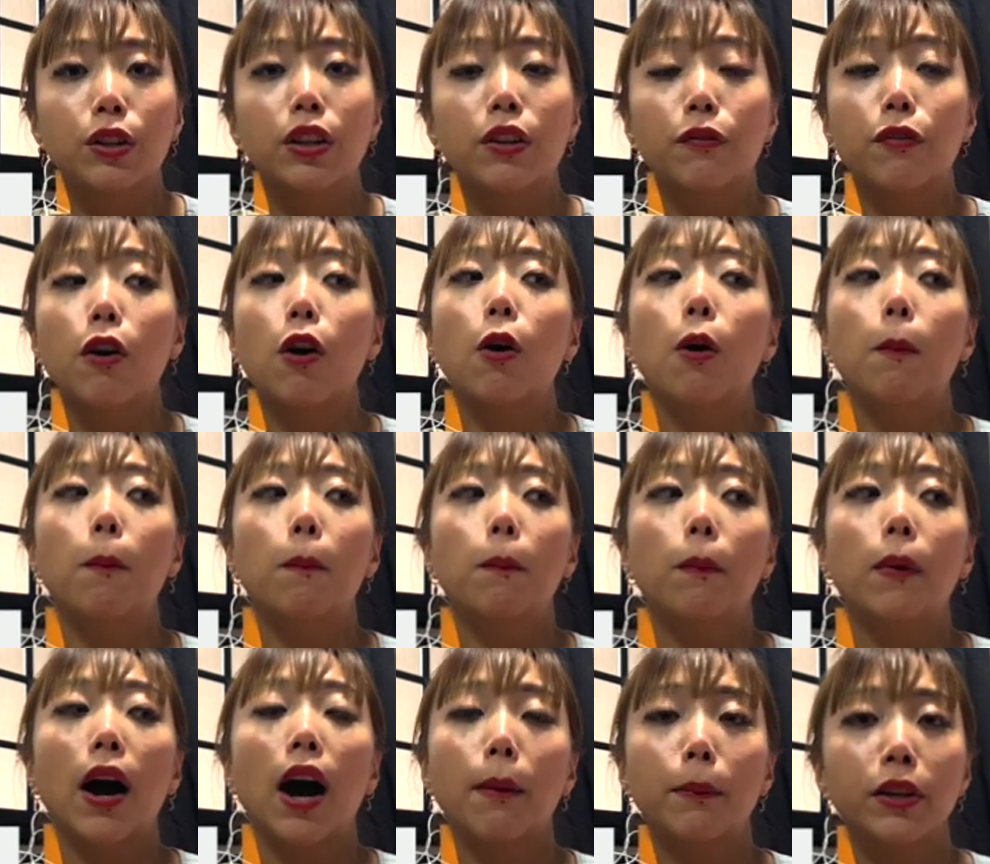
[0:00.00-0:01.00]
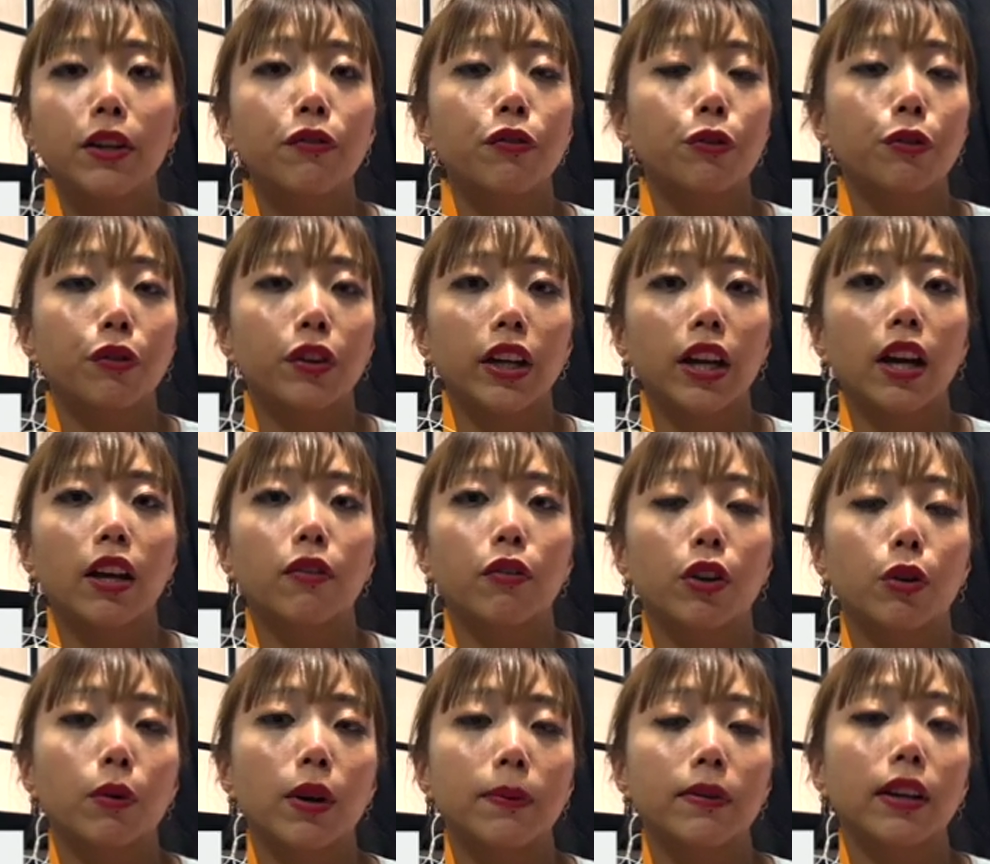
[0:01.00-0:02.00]
For Harmony Funeral Care, for the
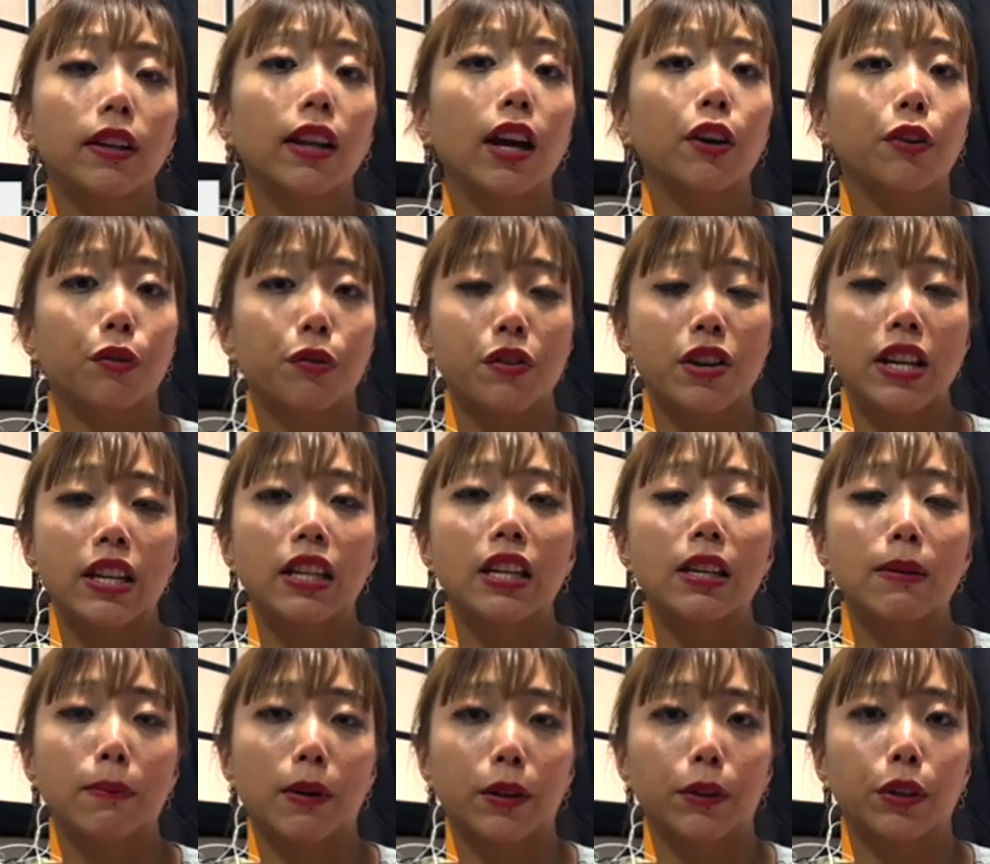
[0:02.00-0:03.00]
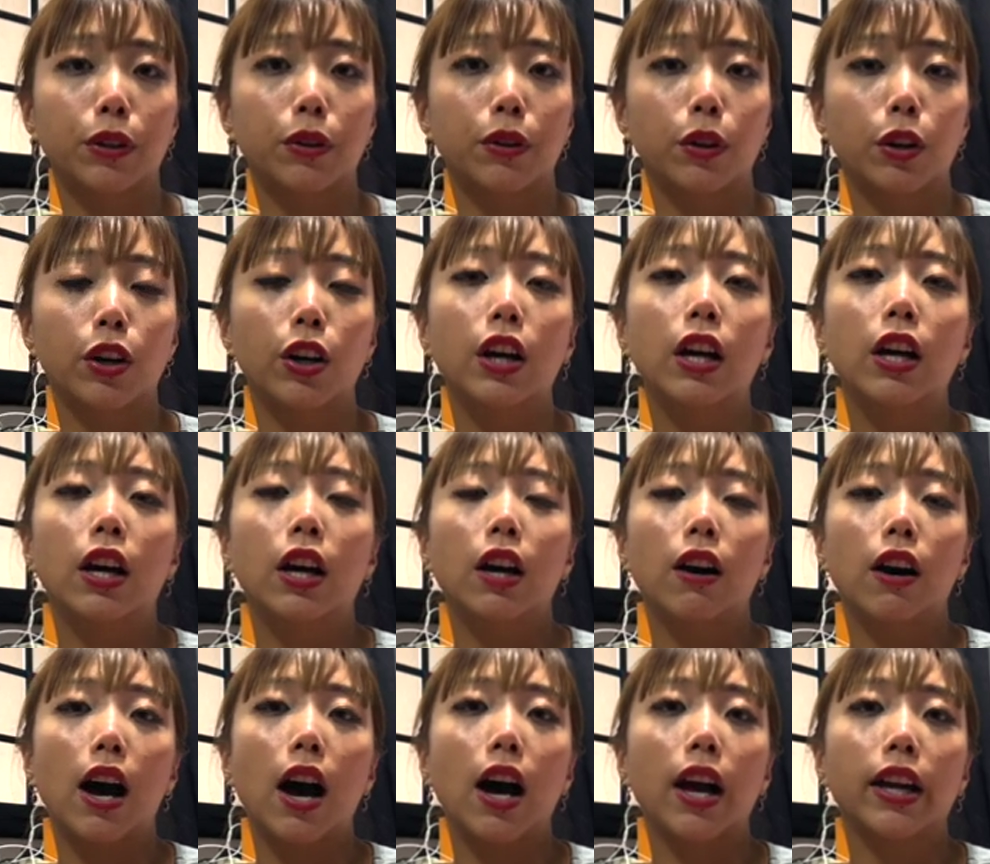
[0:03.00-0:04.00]
website that I created in particular,
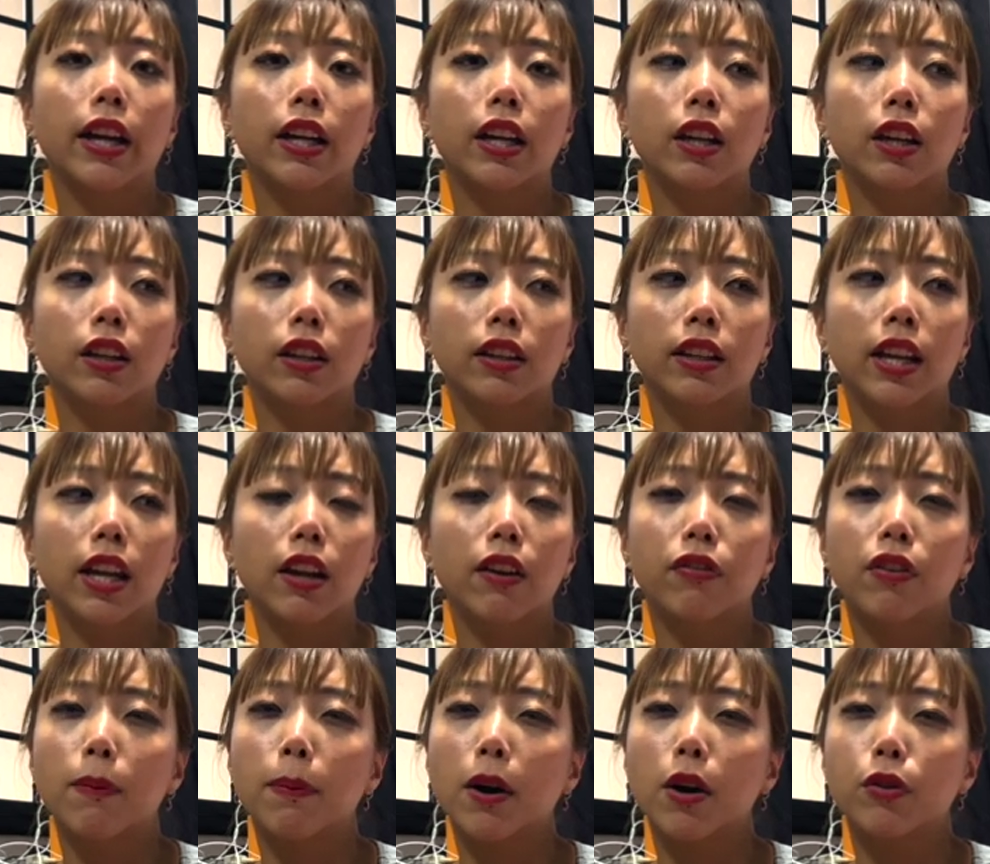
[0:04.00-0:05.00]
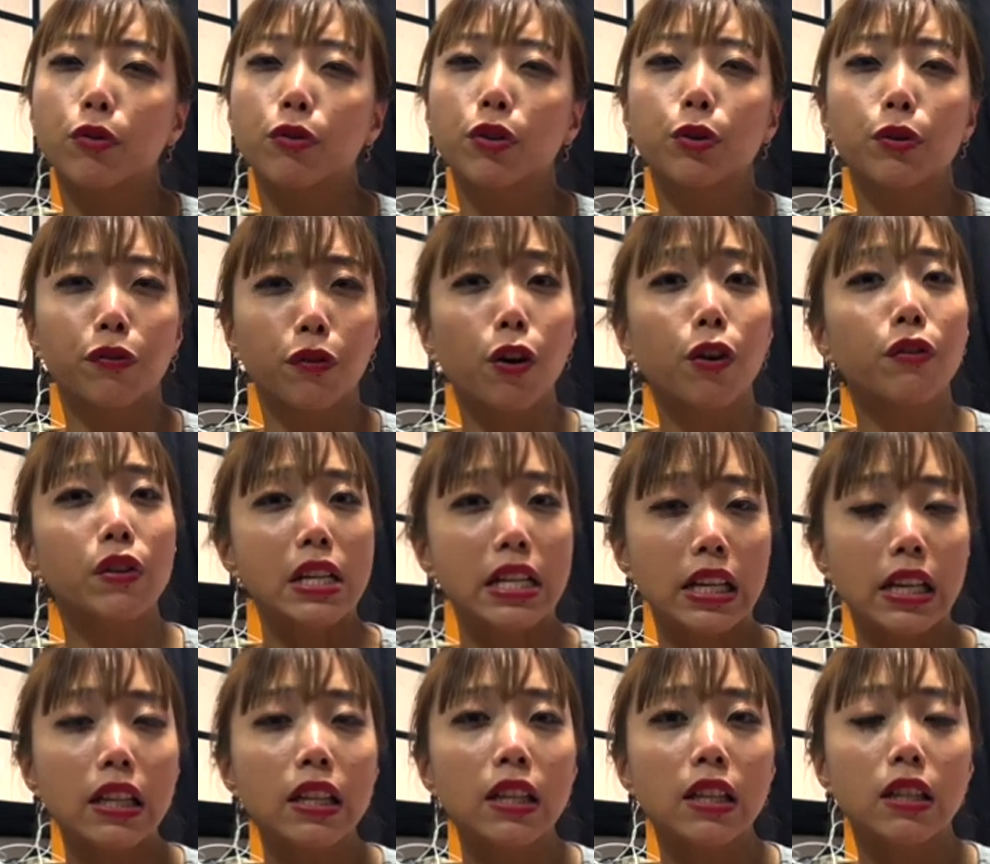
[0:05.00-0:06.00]
I gave about 3 to 4
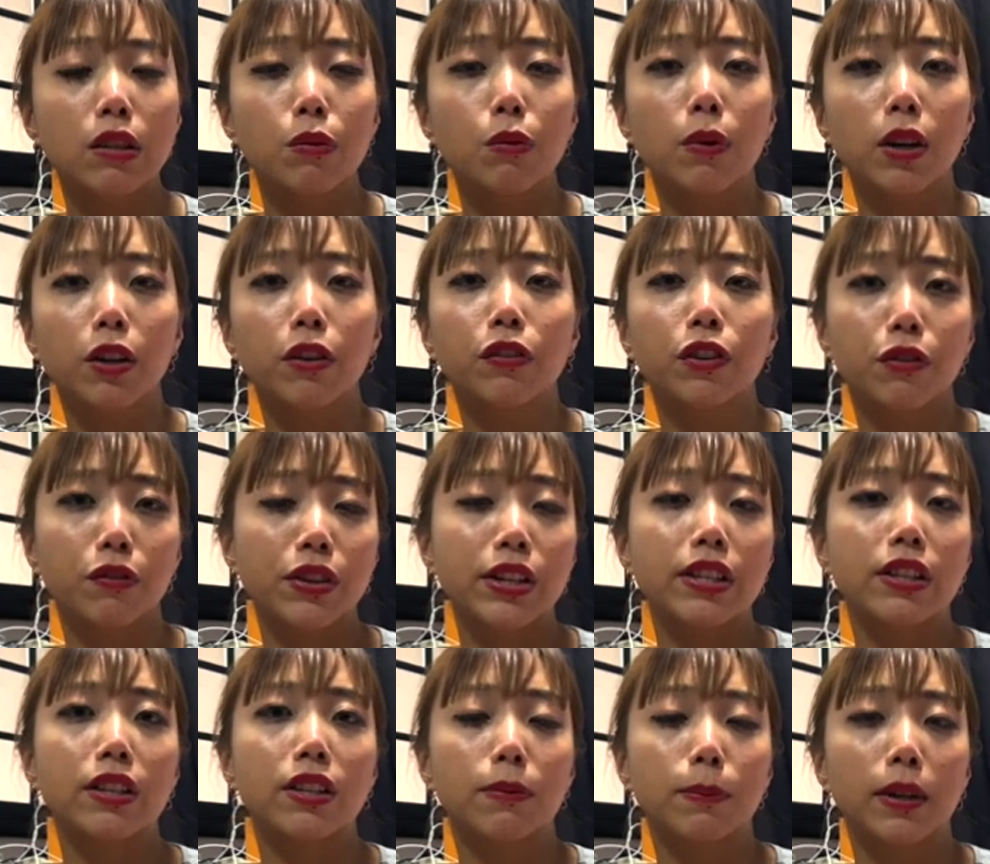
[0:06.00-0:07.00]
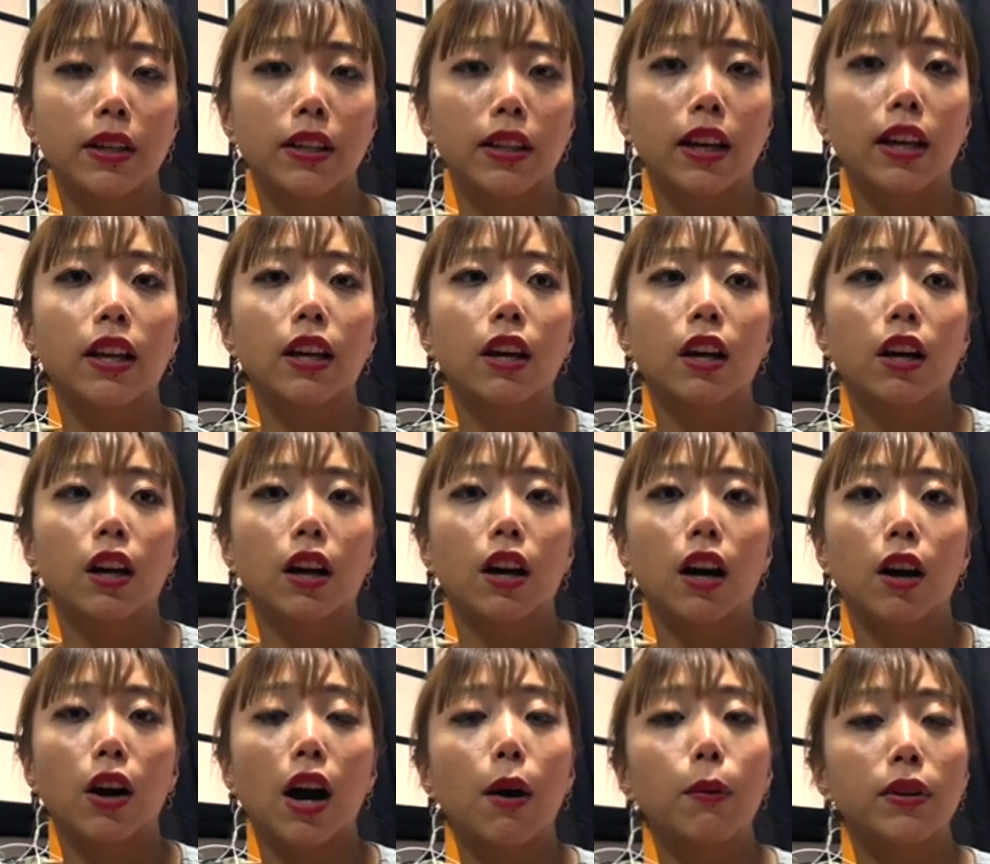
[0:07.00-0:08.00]
reasons. So one of the reasons being that
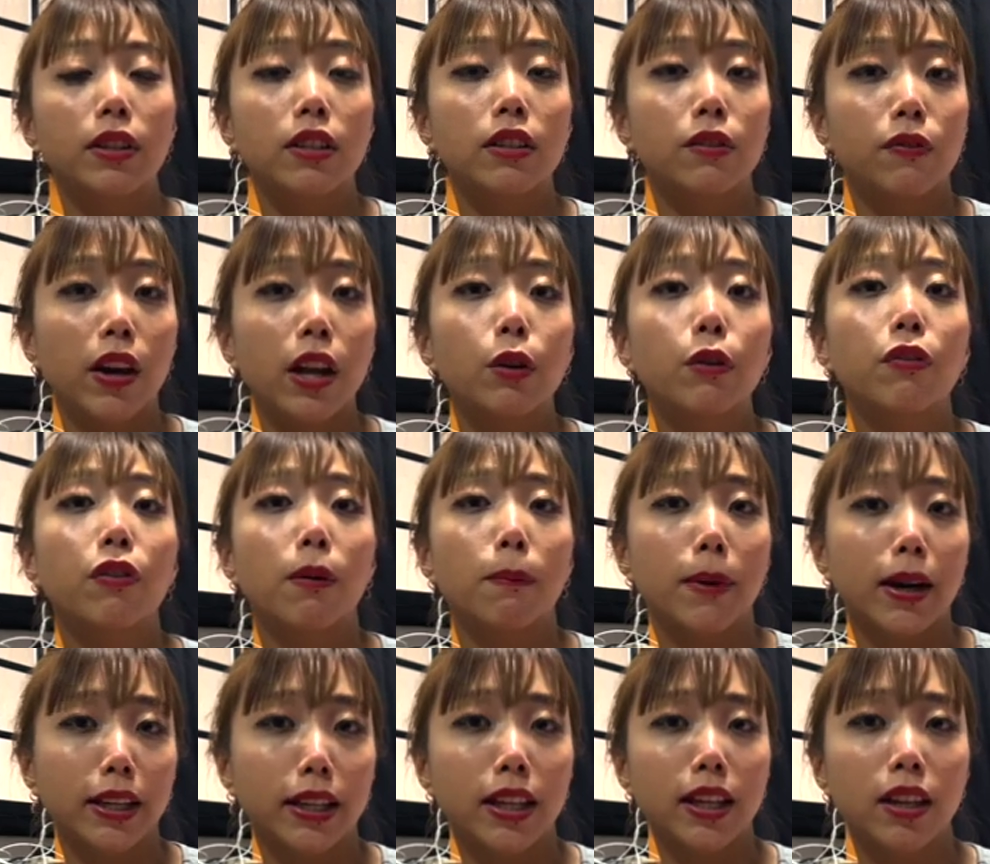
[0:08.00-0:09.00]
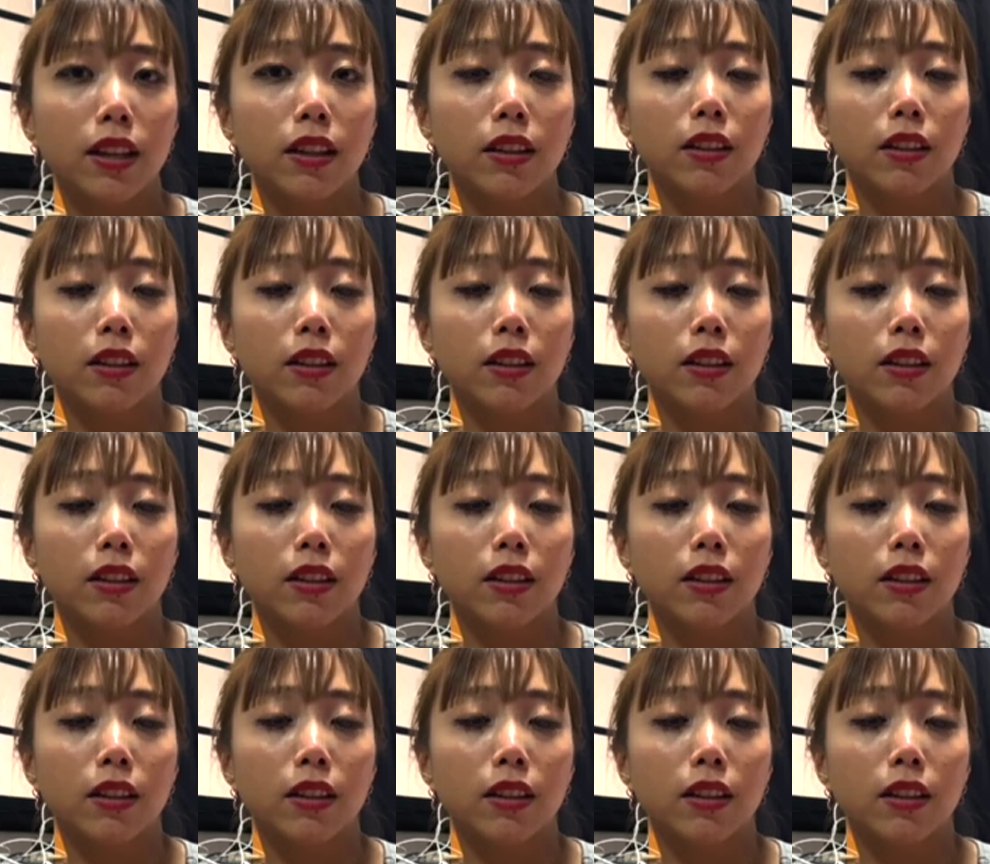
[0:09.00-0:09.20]
ours is value for money.